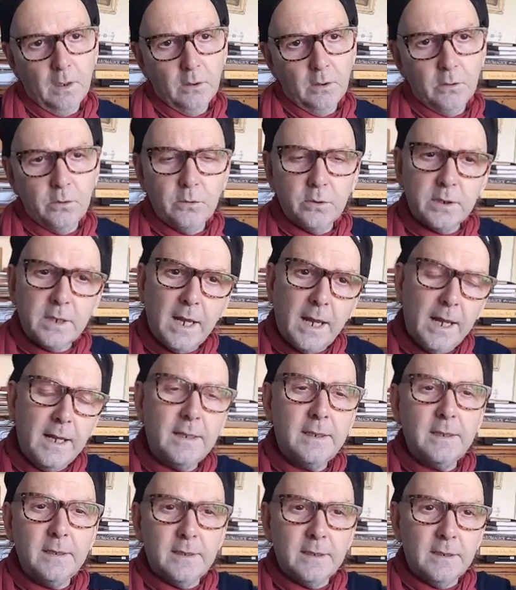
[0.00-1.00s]
whose head
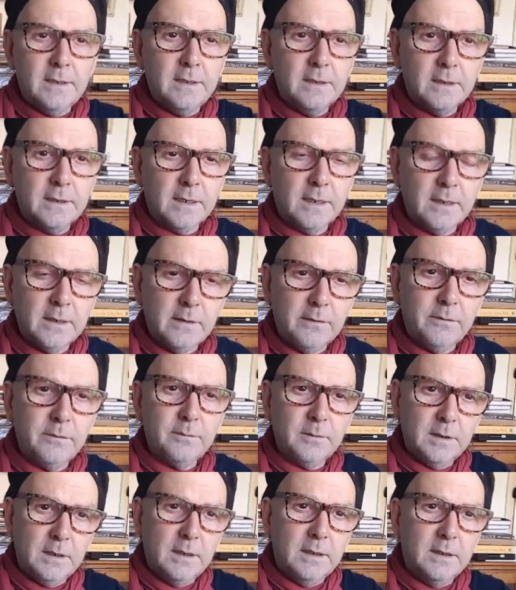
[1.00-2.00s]
is in
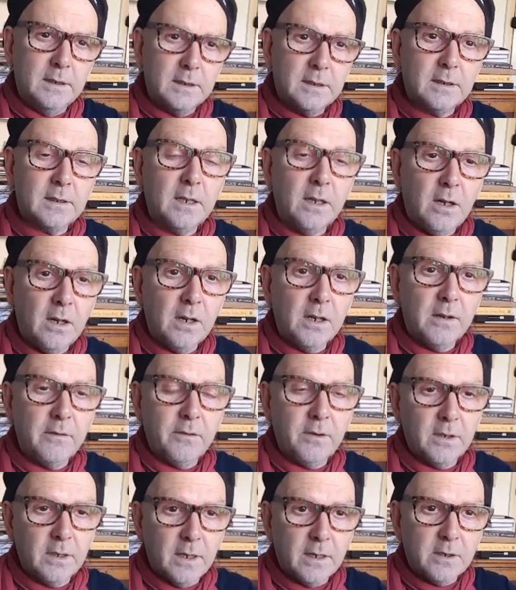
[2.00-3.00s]
the sky, if
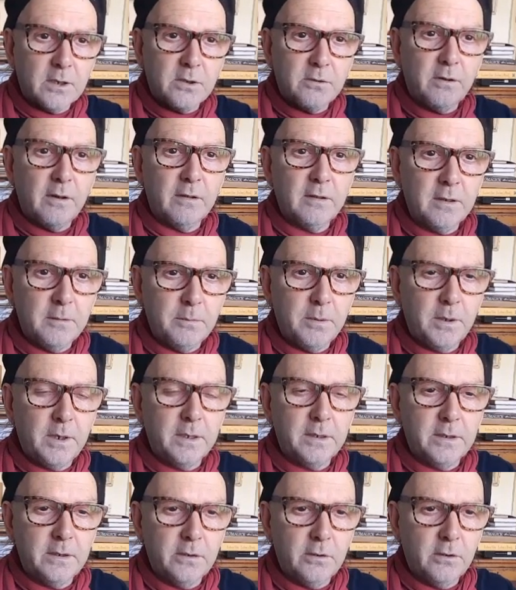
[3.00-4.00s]
you like, surrounded by
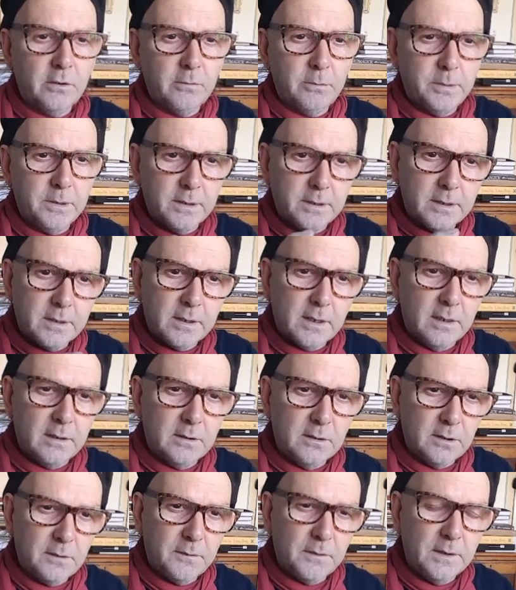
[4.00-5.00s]
the Orbus, and
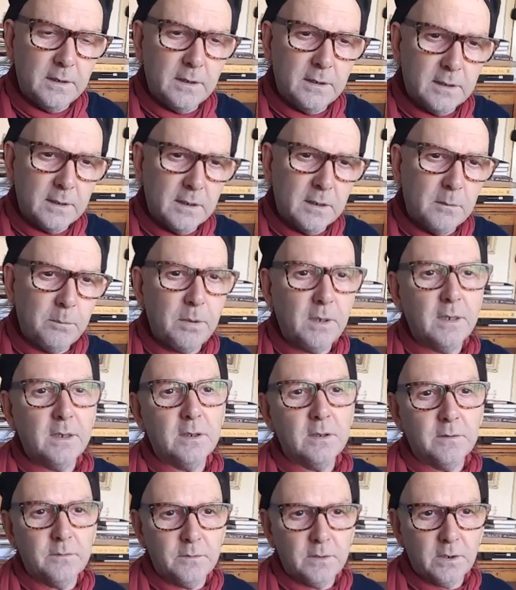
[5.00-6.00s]
his feet is in the
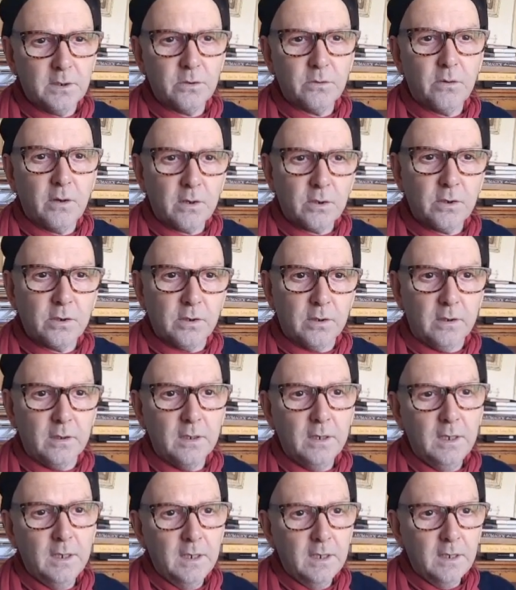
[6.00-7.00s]
place of destruction.
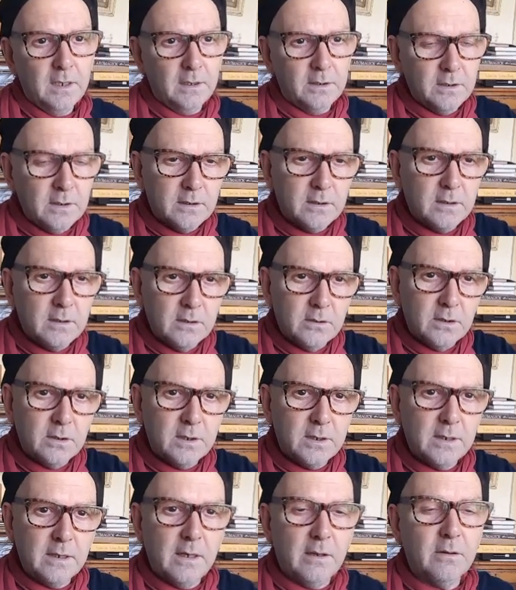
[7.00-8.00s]
And you can
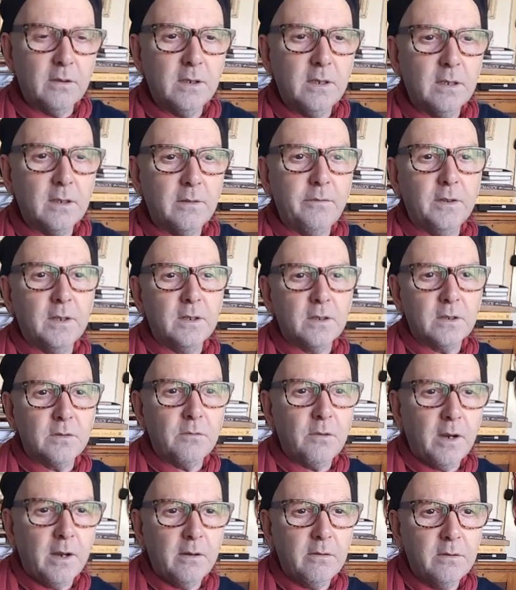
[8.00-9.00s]
see how the other figures
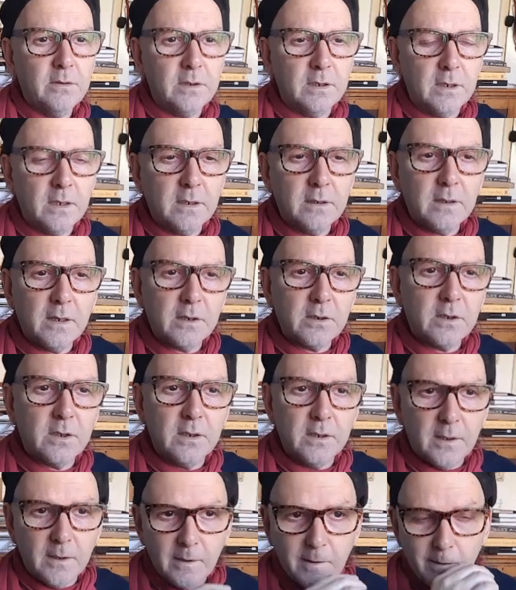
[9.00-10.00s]
around it are
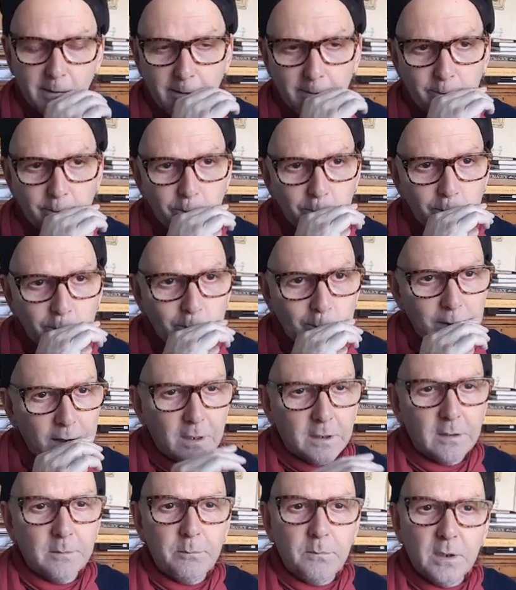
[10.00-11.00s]
actually
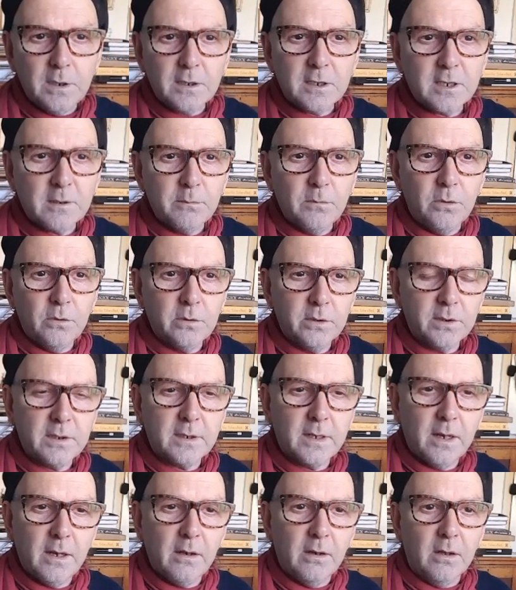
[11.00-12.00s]
on a much smaller
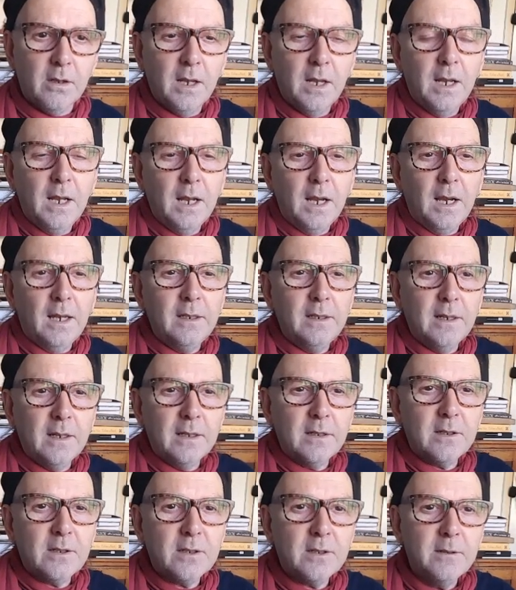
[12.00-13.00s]
scale. And
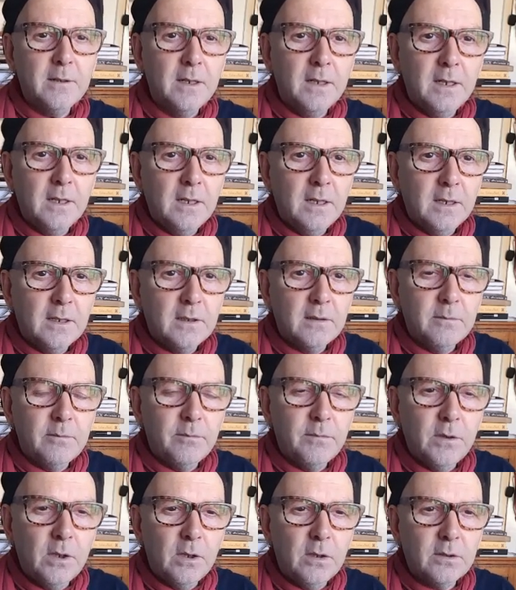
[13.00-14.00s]
that's
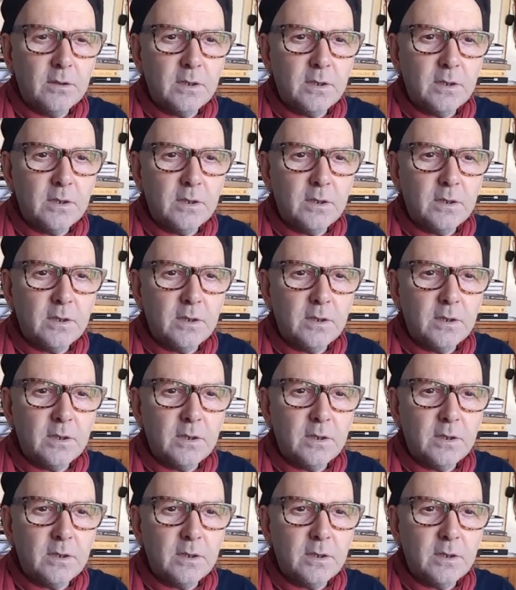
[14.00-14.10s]
not